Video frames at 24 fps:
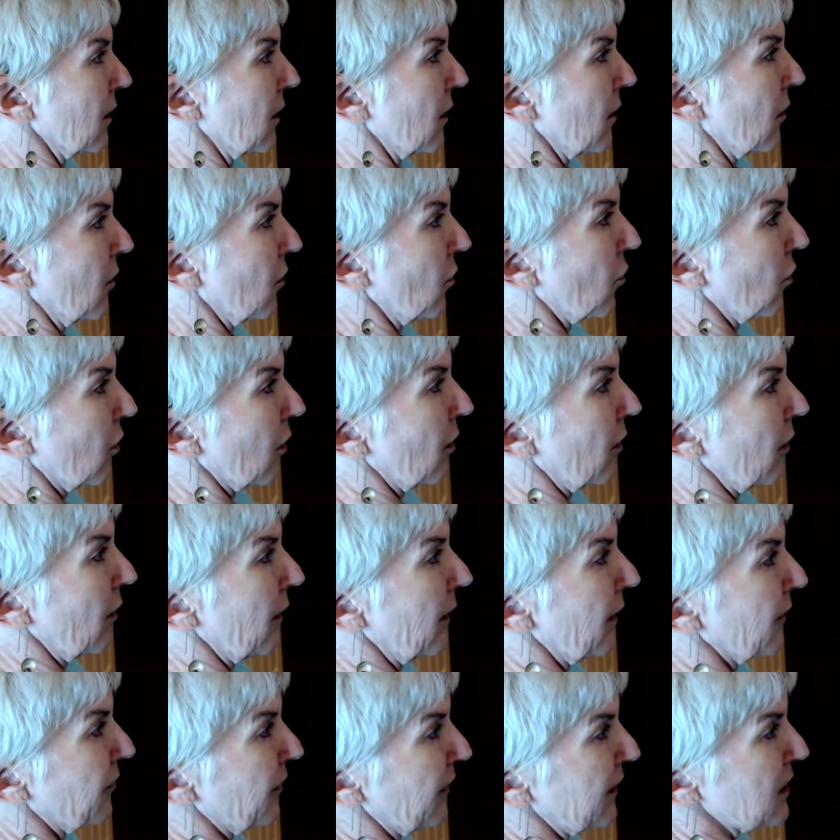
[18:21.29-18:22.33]
or
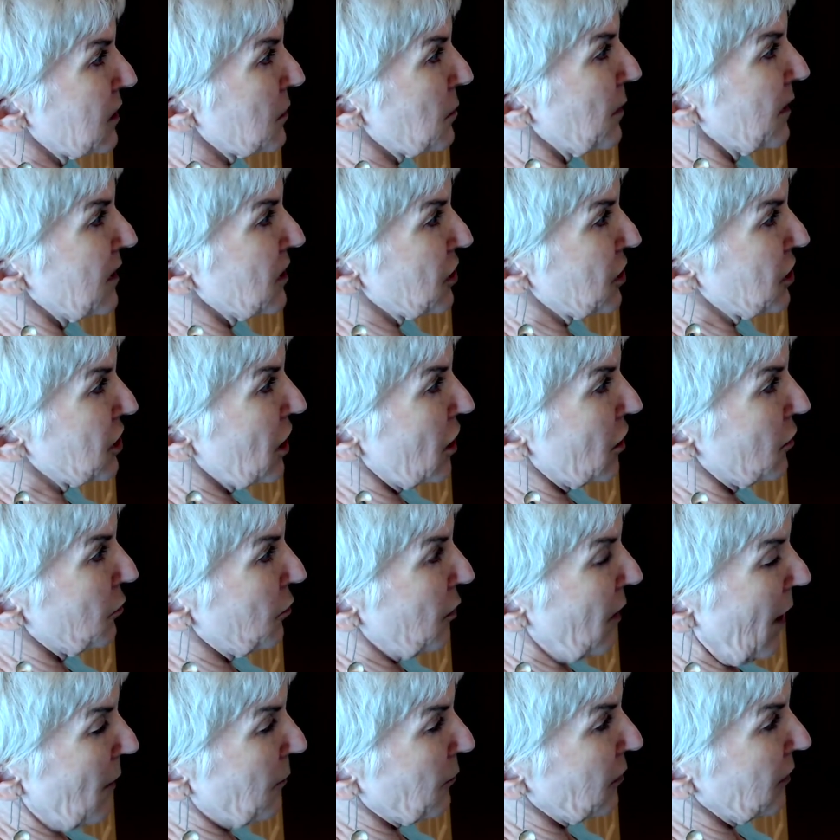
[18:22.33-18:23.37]
if it has been shared
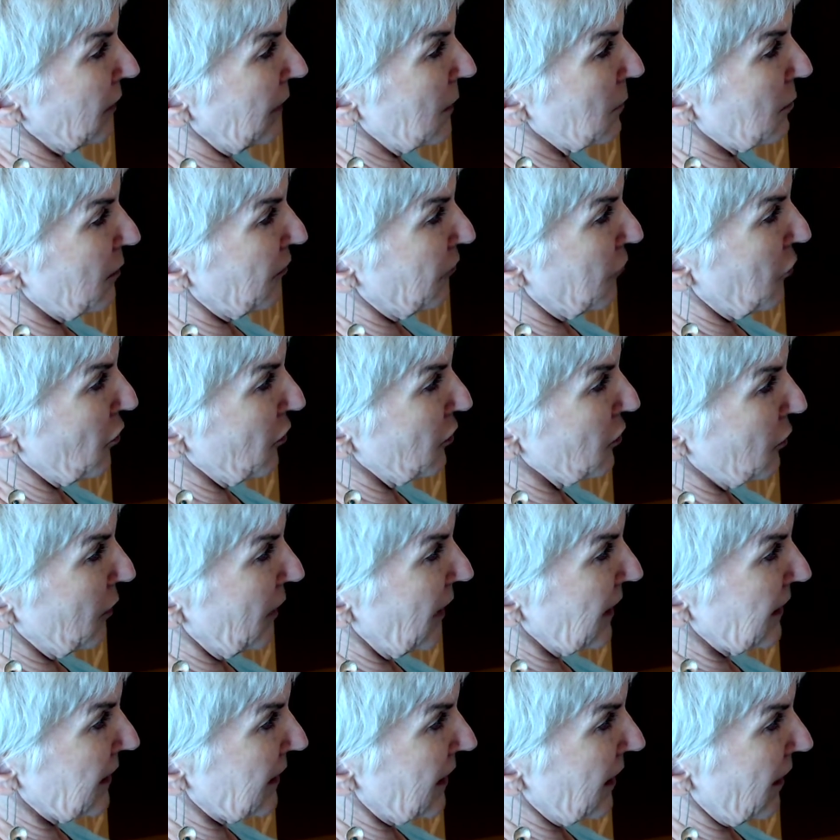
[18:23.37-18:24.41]
properly before you
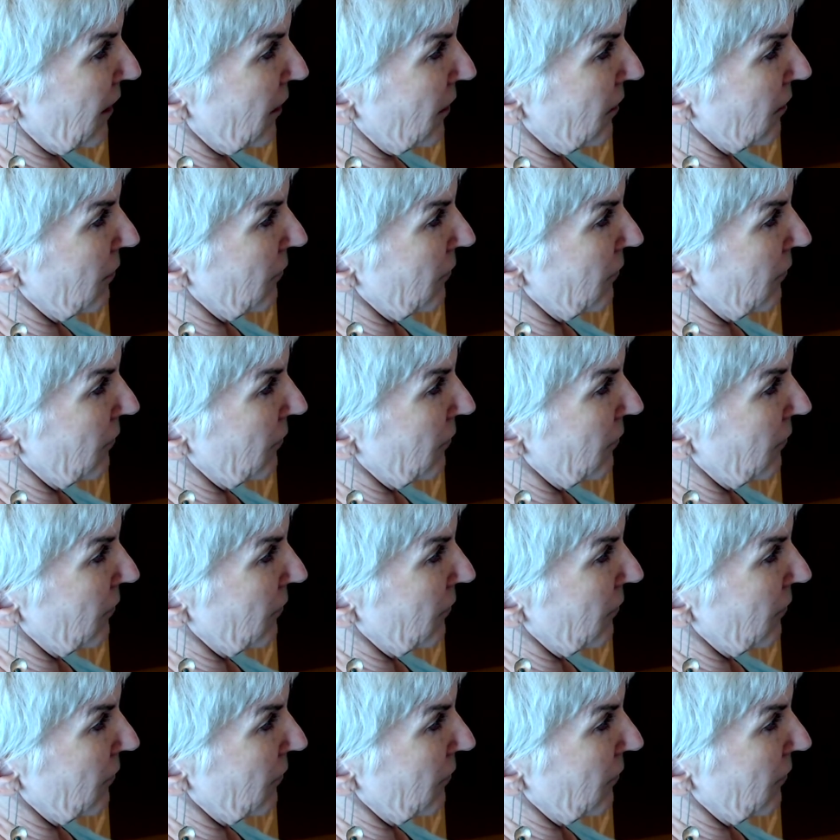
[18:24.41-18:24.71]
get there.